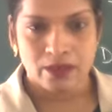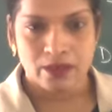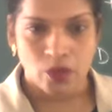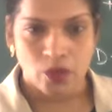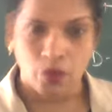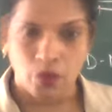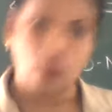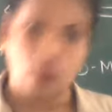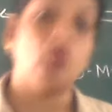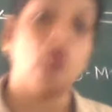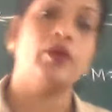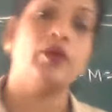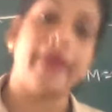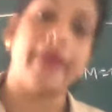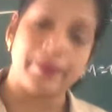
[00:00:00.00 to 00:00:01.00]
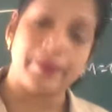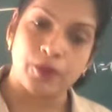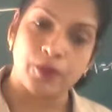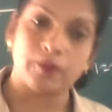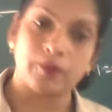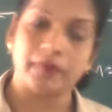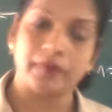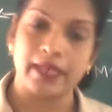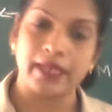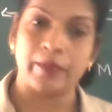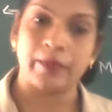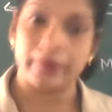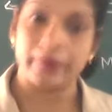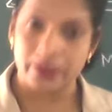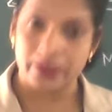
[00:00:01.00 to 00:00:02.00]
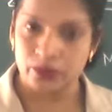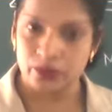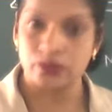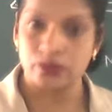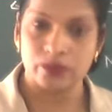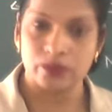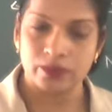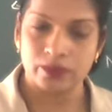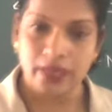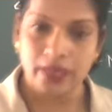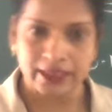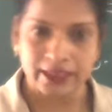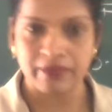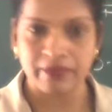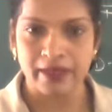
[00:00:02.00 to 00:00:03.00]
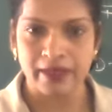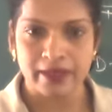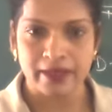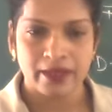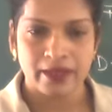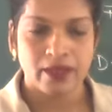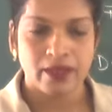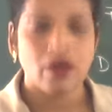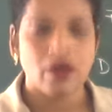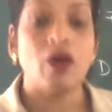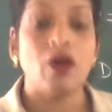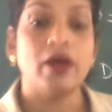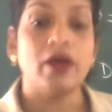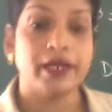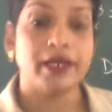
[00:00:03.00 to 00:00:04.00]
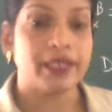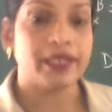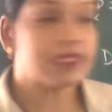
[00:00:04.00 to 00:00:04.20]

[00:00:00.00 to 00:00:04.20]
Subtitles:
or more dipole moment compared to other one, or it is